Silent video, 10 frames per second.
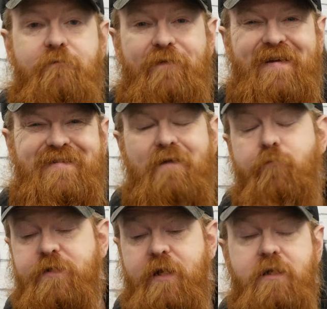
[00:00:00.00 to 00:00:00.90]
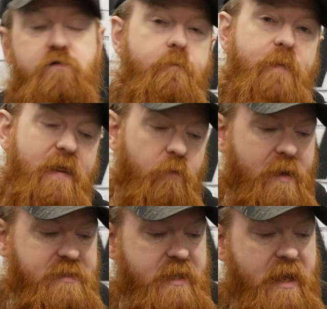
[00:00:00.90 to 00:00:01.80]
fixed and returned to him by the
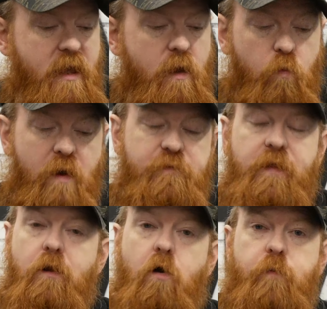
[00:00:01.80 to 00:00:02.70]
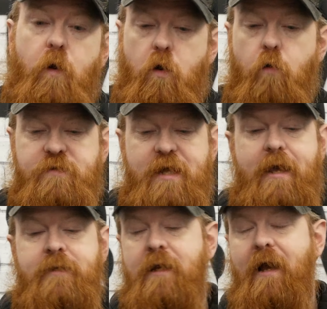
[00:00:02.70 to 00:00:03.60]
Wednesday with the logbook
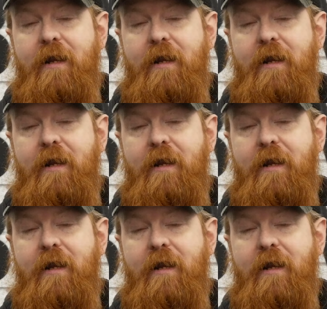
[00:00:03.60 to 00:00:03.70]
updated,